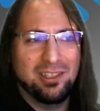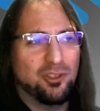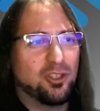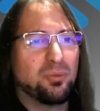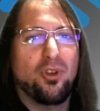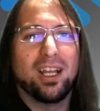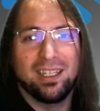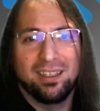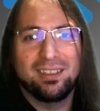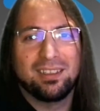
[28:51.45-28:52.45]
It's just
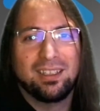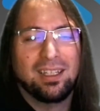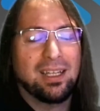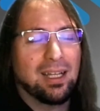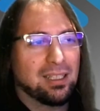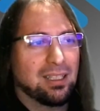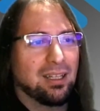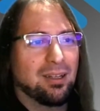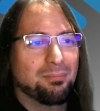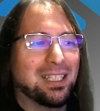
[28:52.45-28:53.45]
bragging.
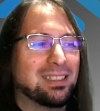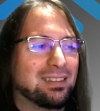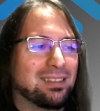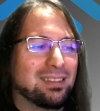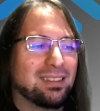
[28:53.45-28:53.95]
But